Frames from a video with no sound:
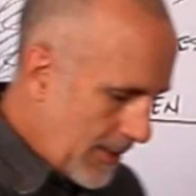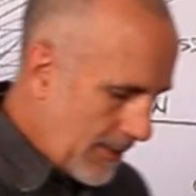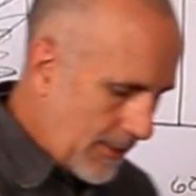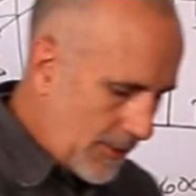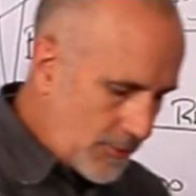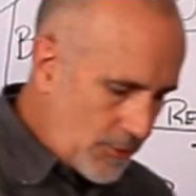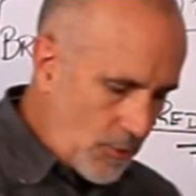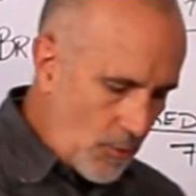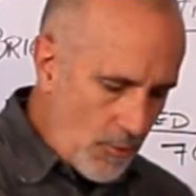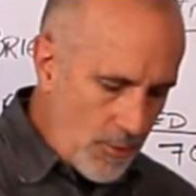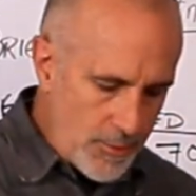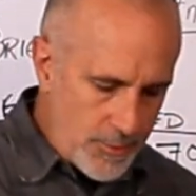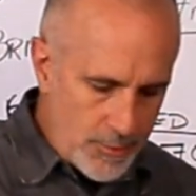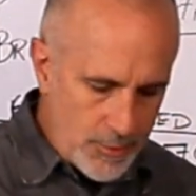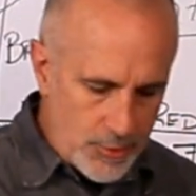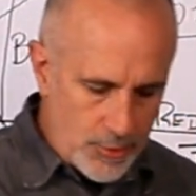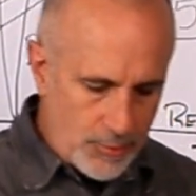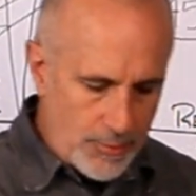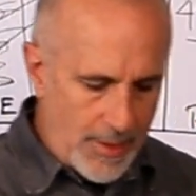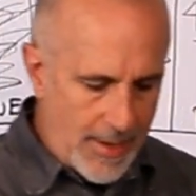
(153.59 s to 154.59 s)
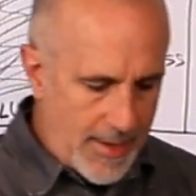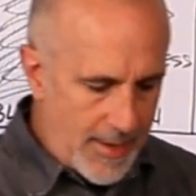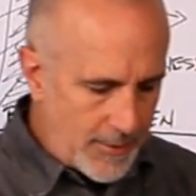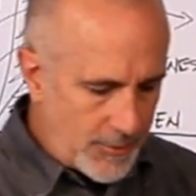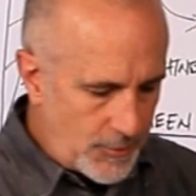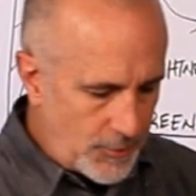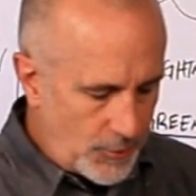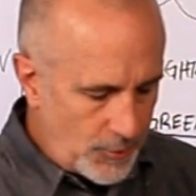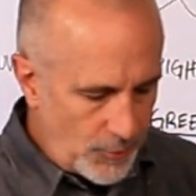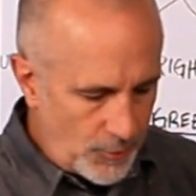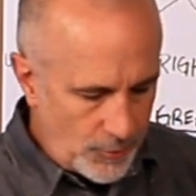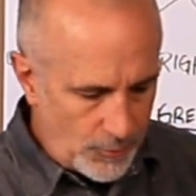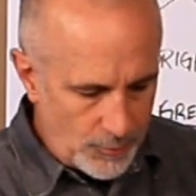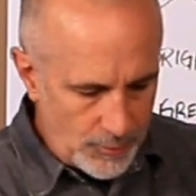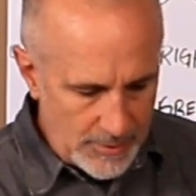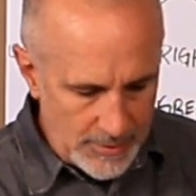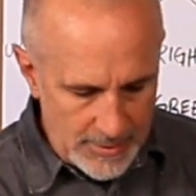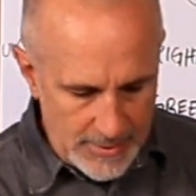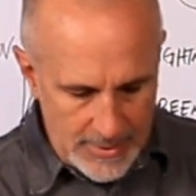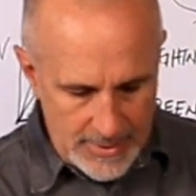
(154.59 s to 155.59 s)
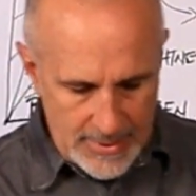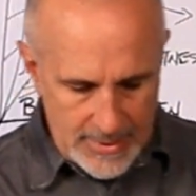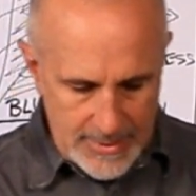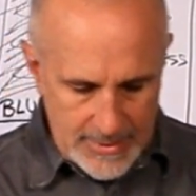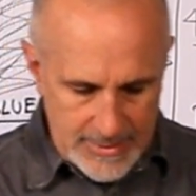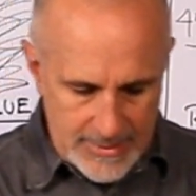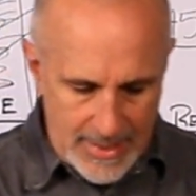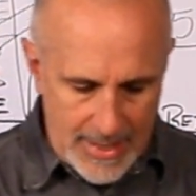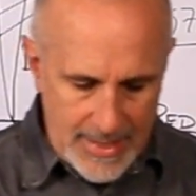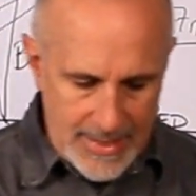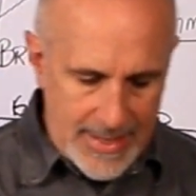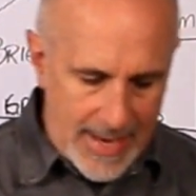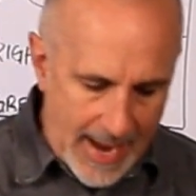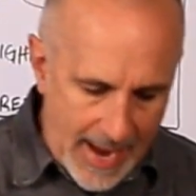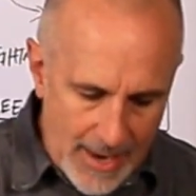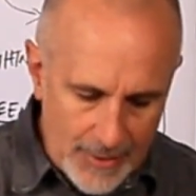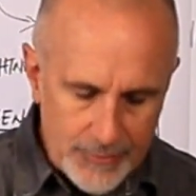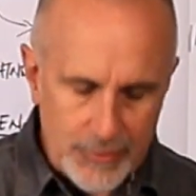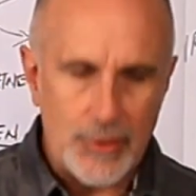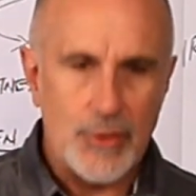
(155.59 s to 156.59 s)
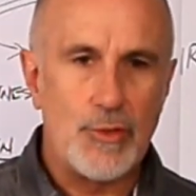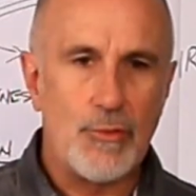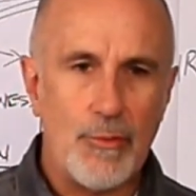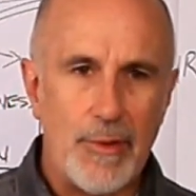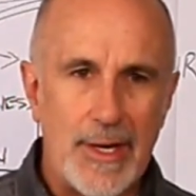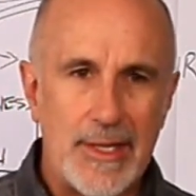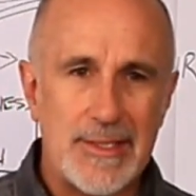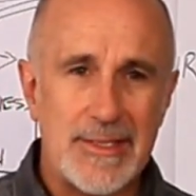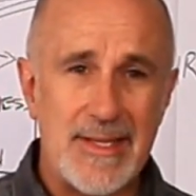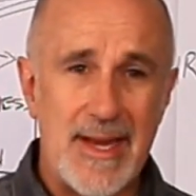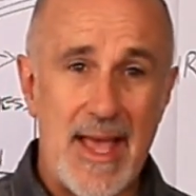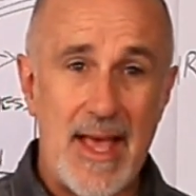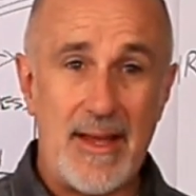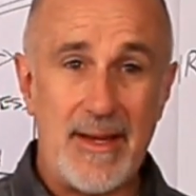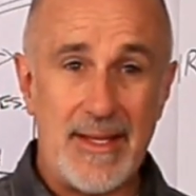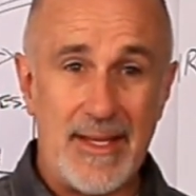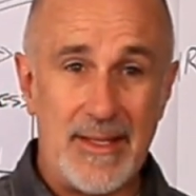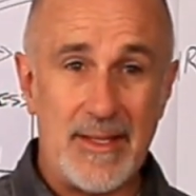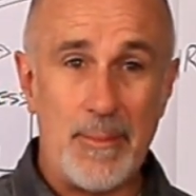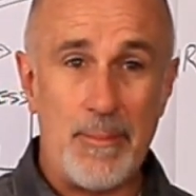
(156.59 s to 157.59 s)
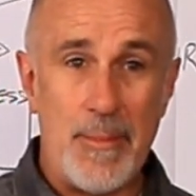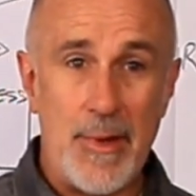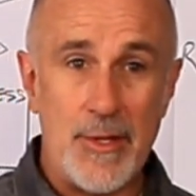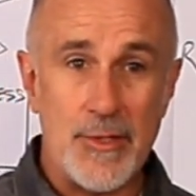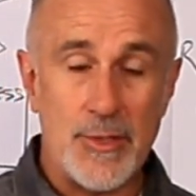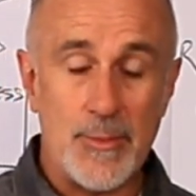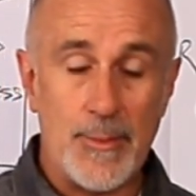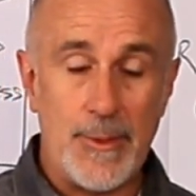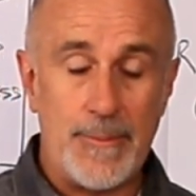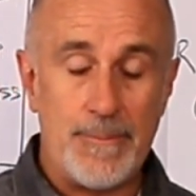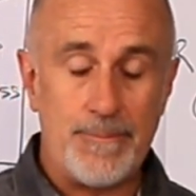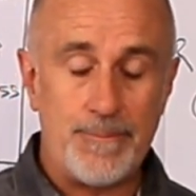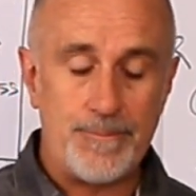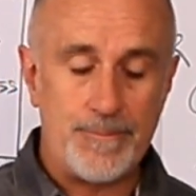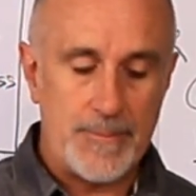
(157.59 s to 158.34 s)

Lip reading: that's going to try to take out the directionality in the measurement.